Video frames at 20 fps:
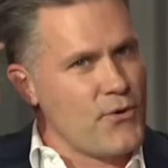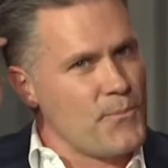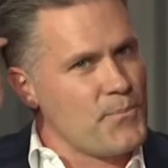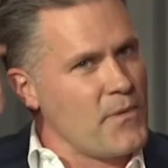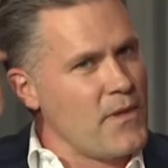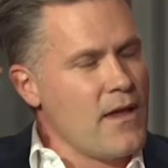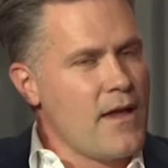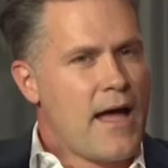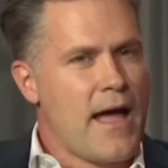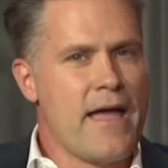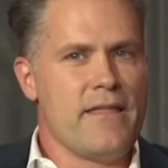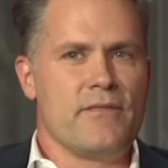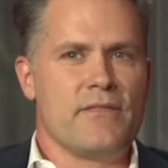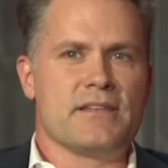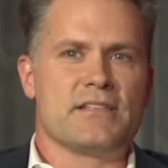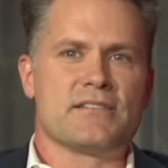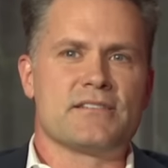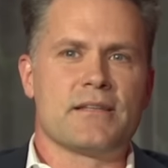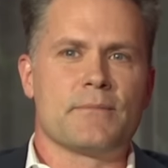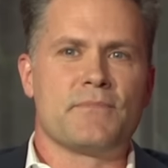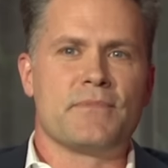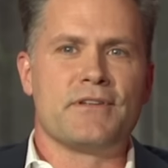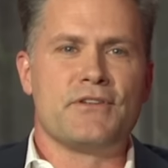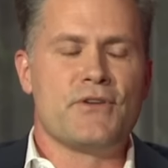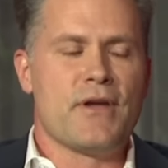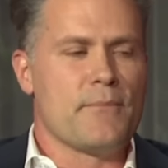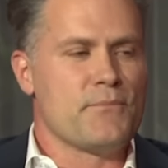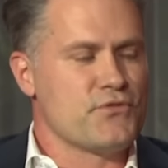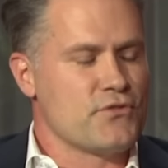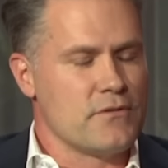so. I, this is something
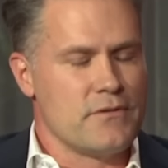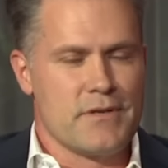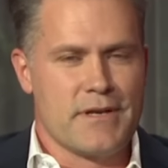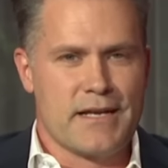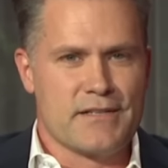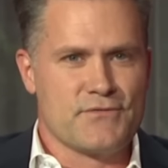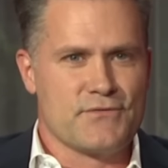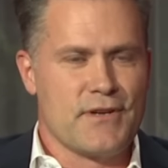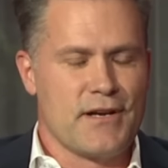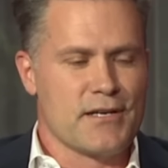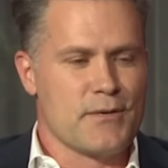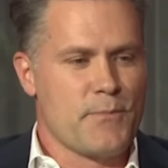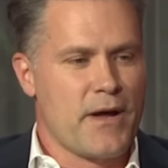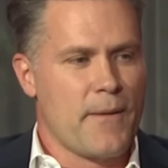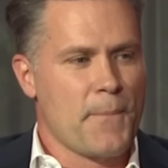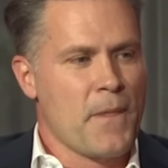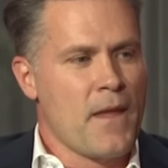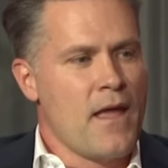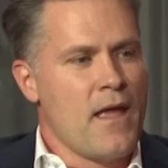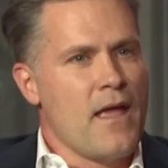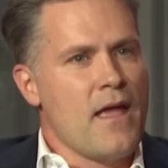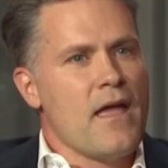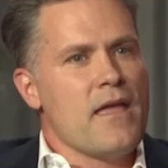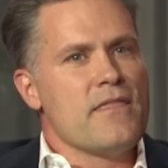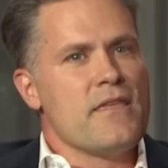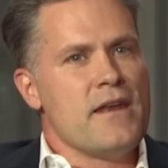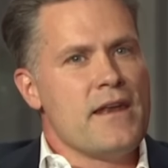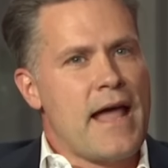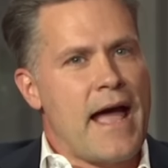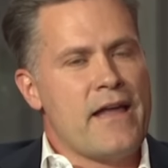you, I'm sure you guys have talked about.
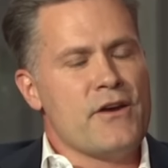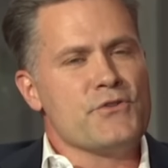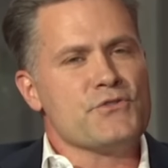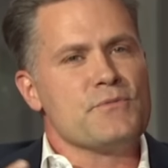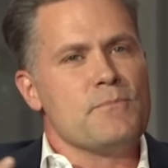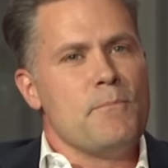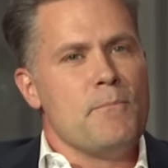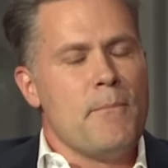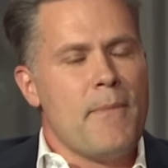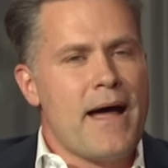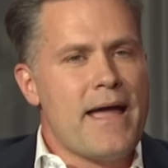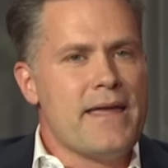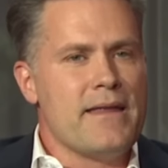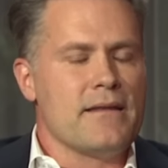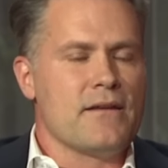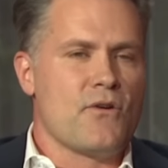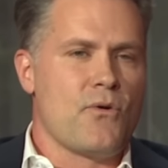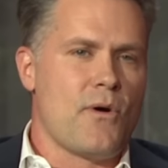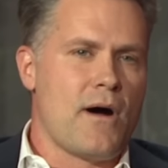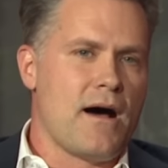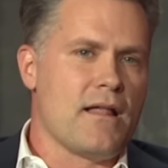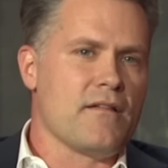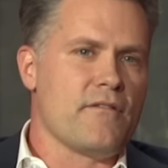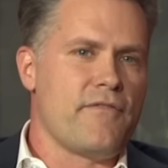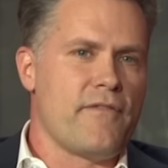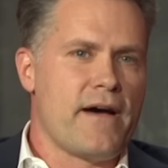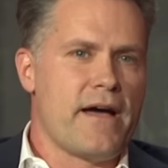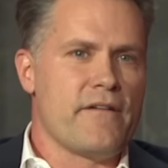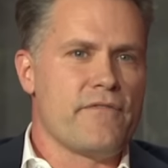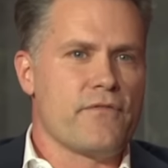The Niners might
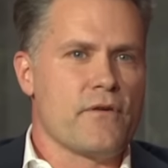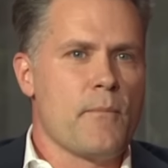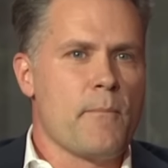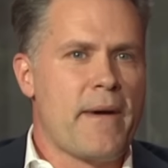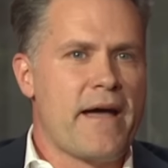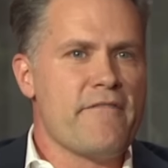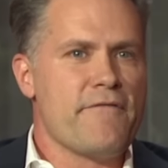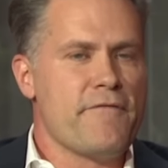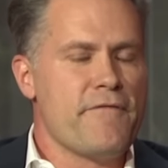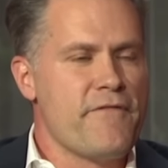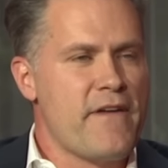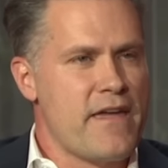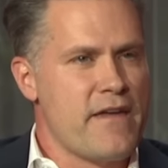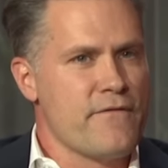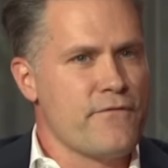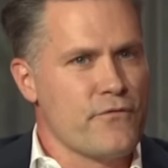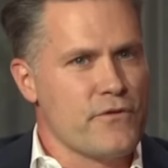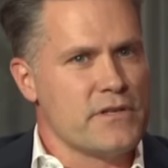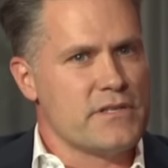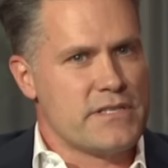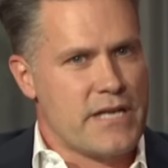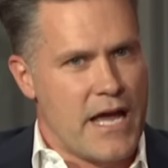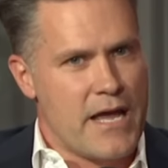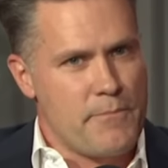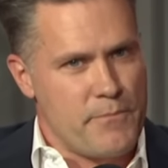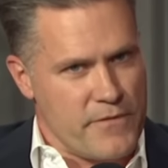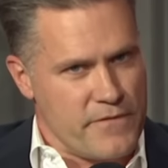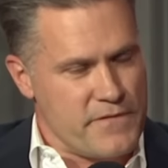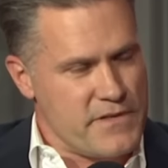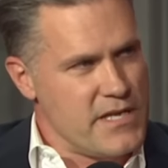qualify for my favorite
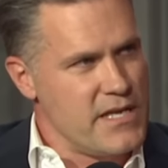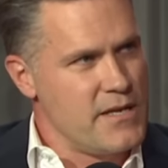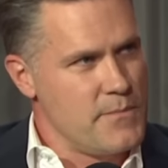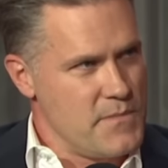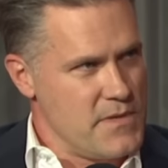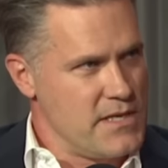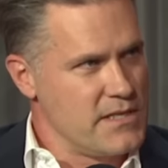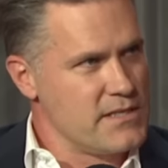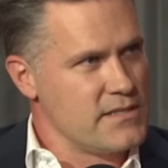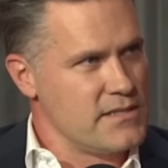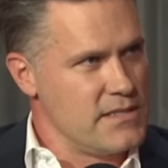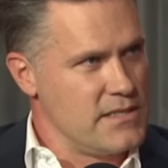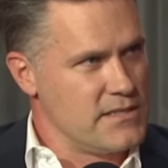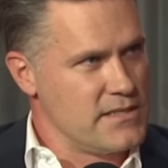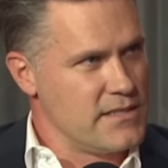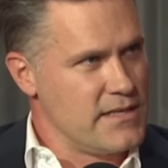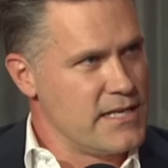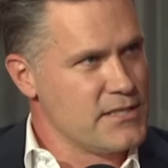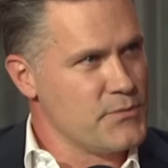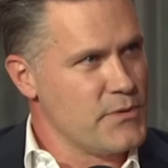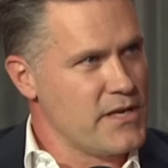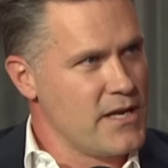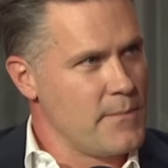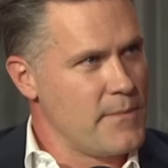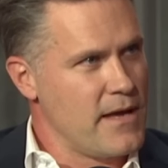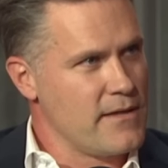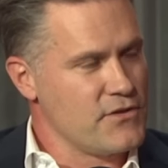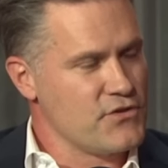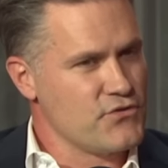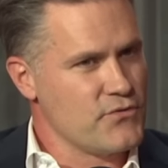type of team this season yes. as we come
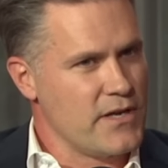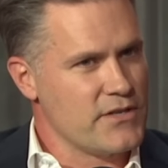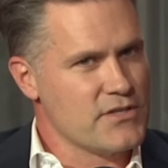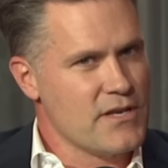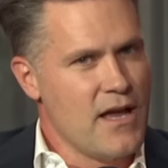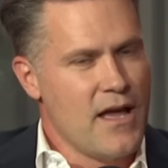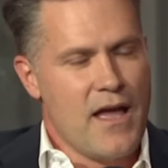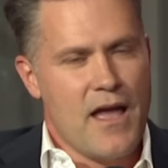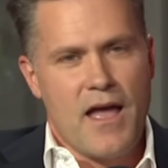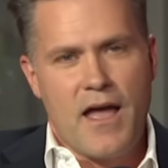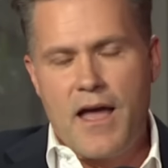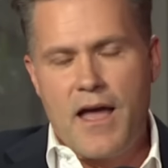down the stretch.